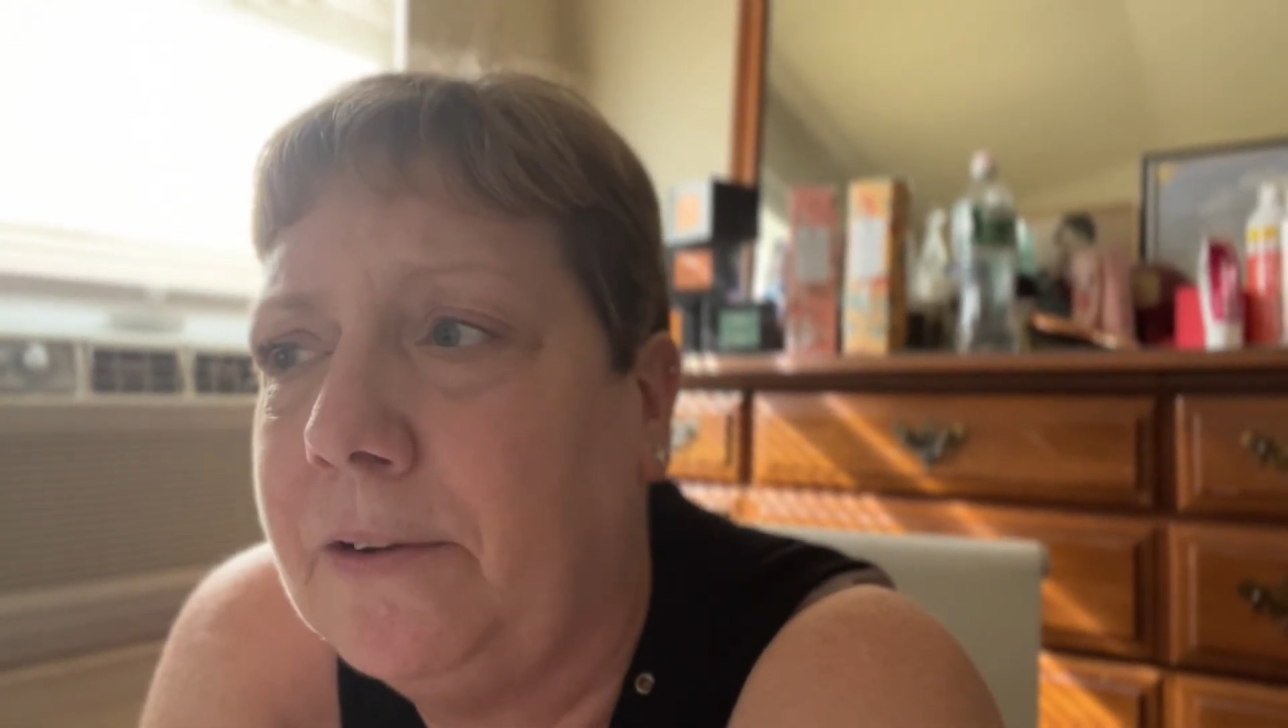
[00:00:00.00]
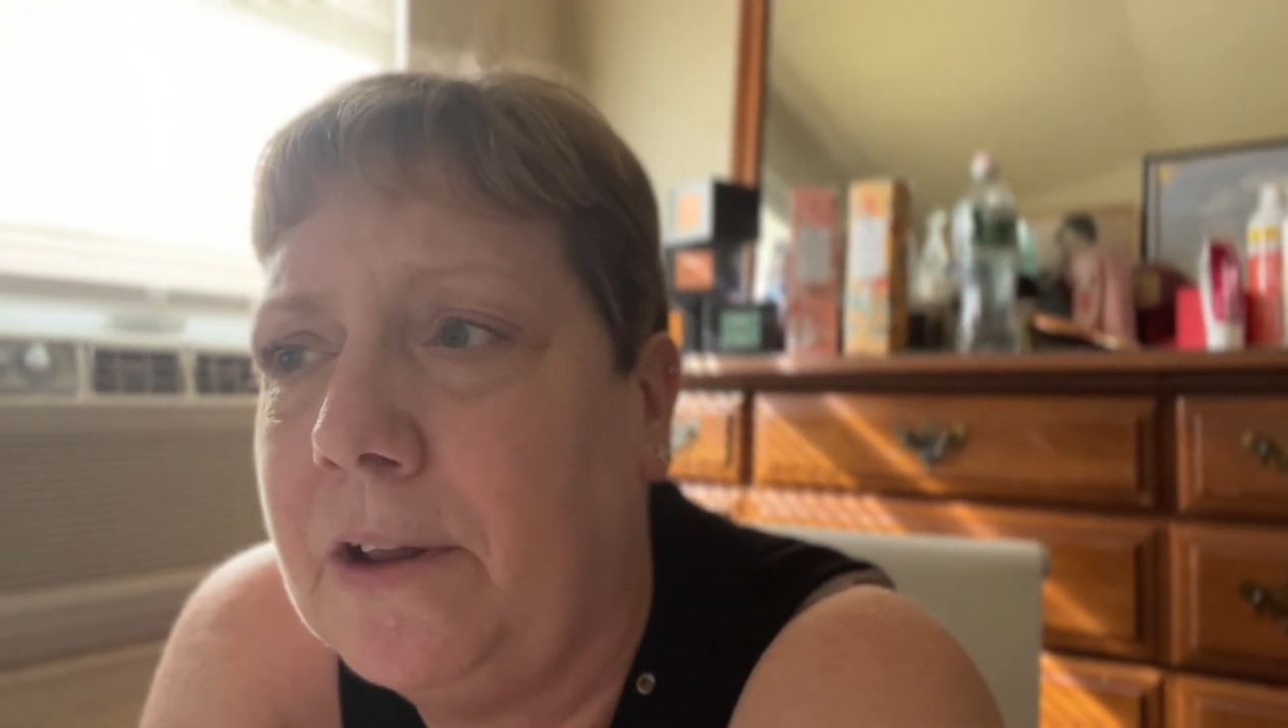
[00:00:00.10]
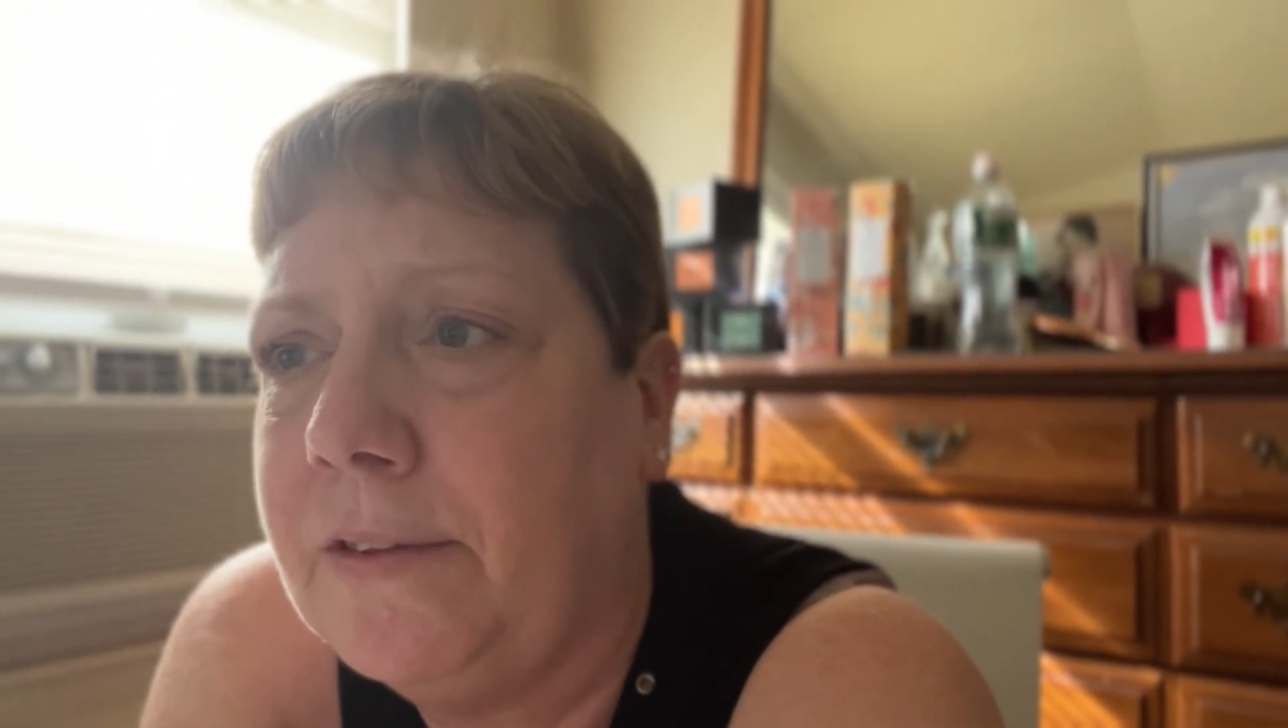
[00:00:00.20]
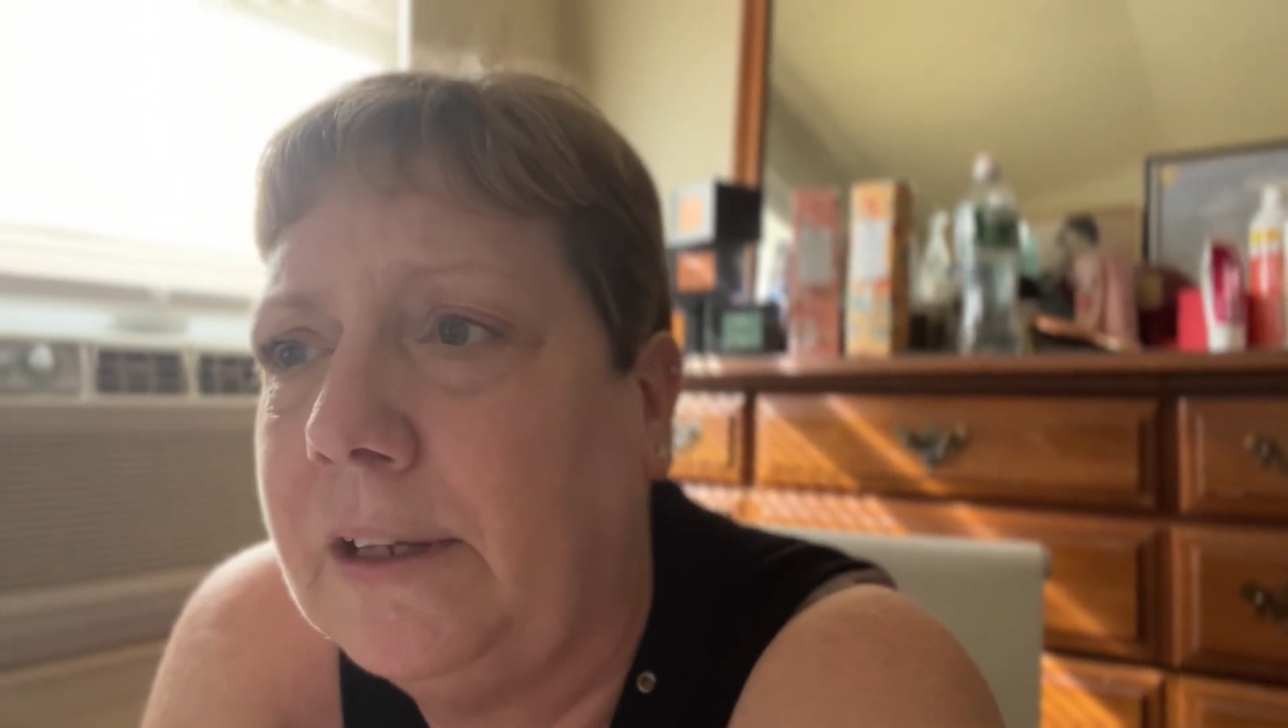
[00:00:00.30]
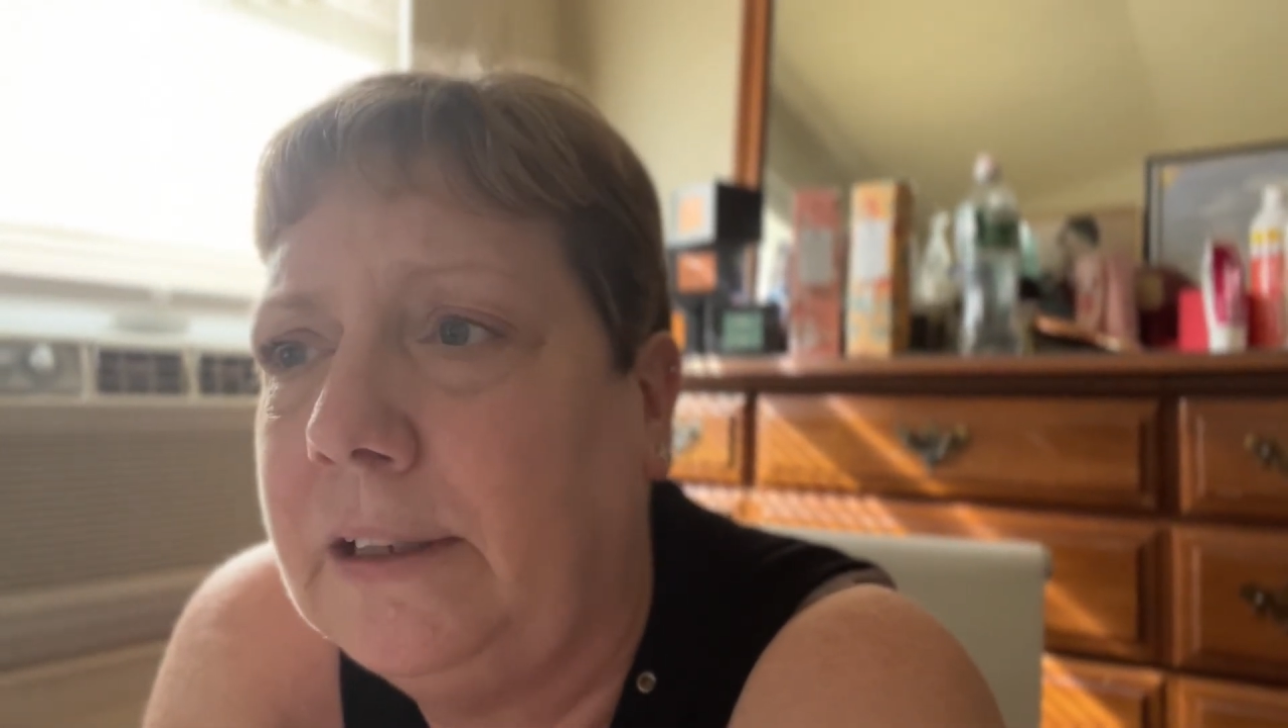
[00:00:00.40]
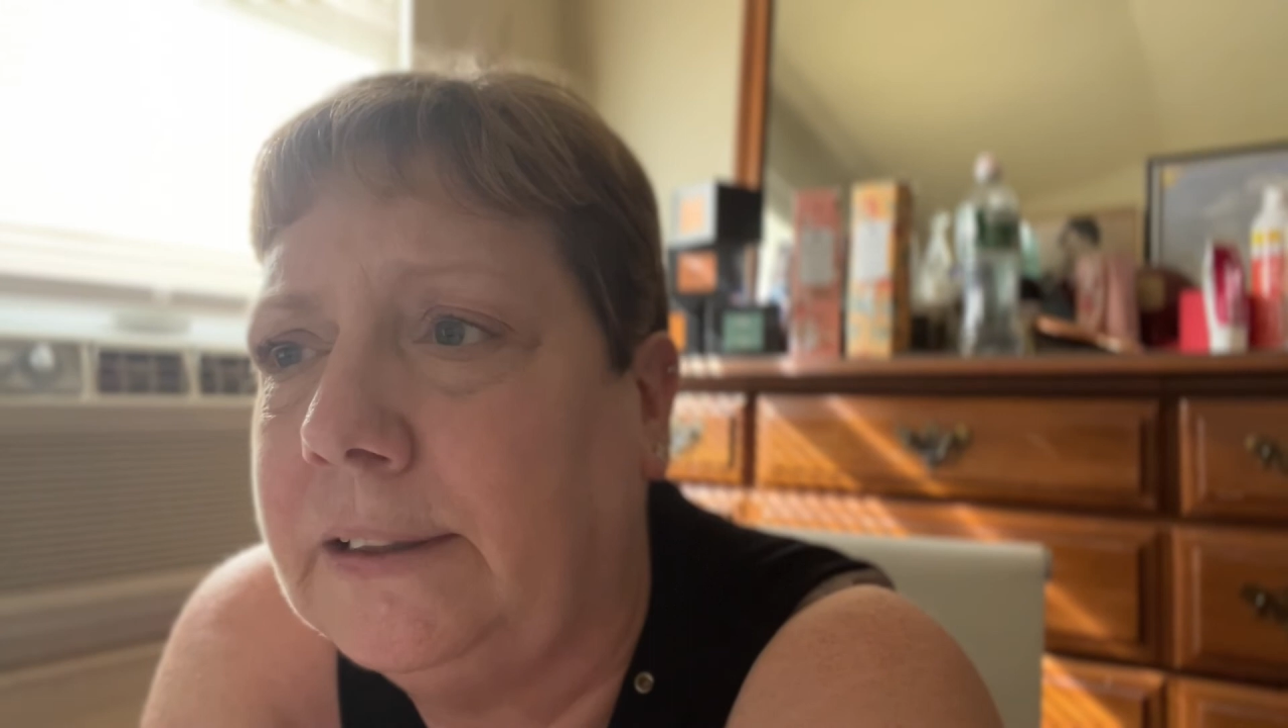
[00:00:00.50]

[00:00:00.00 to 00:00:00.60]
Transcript: Nothing is